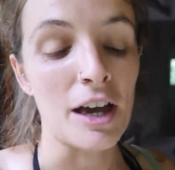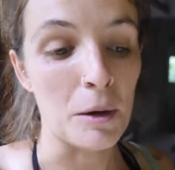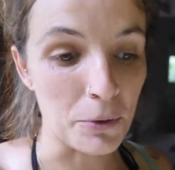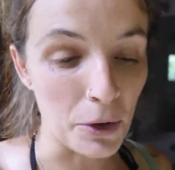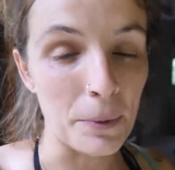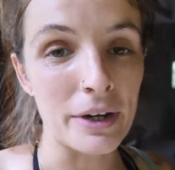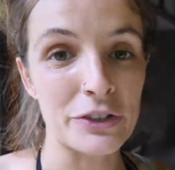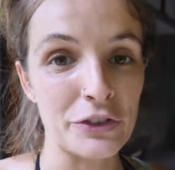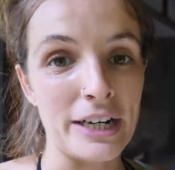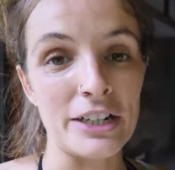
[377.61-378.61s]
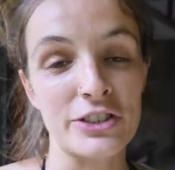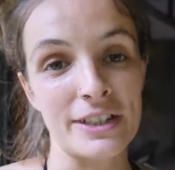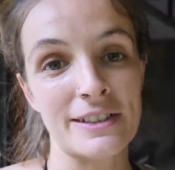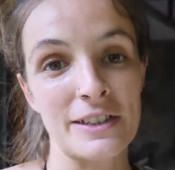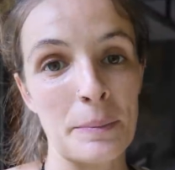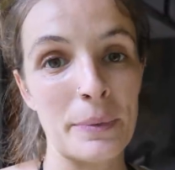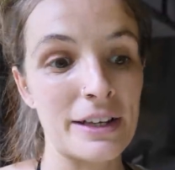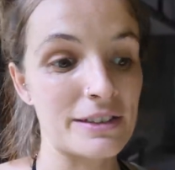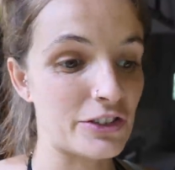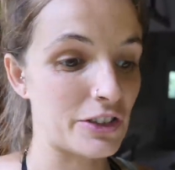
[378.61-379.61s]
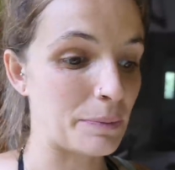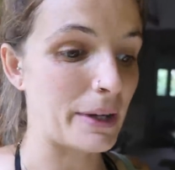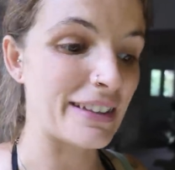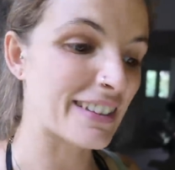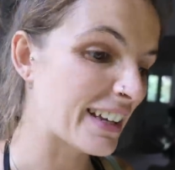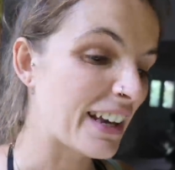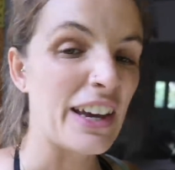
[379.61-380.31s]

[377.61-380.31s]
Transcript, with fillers: a proper drainage system because it just means